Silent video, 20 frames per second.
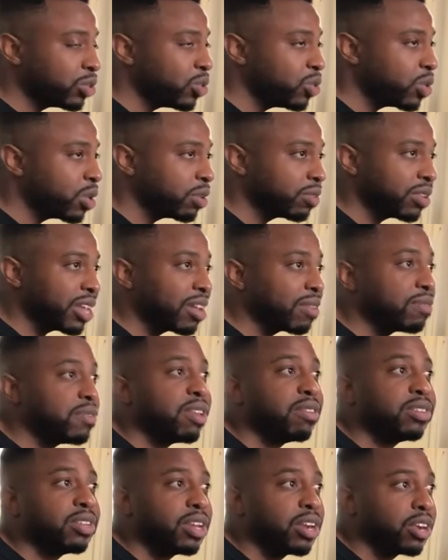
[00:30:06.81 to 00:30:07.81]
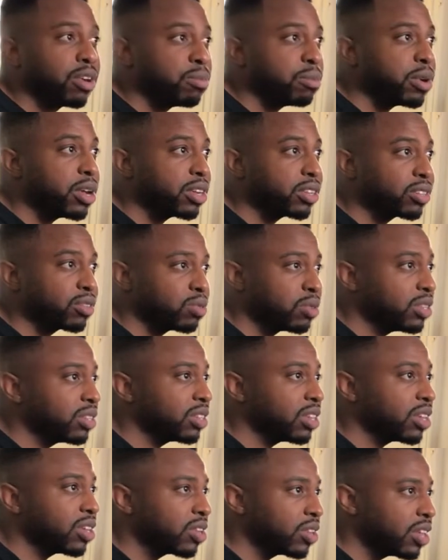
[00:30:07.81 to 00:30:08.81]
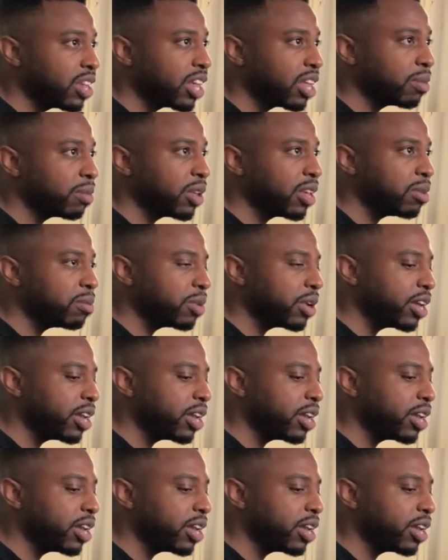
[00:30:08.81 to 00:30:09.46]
shoe goes for like $1,500 on resale. You know what I mean?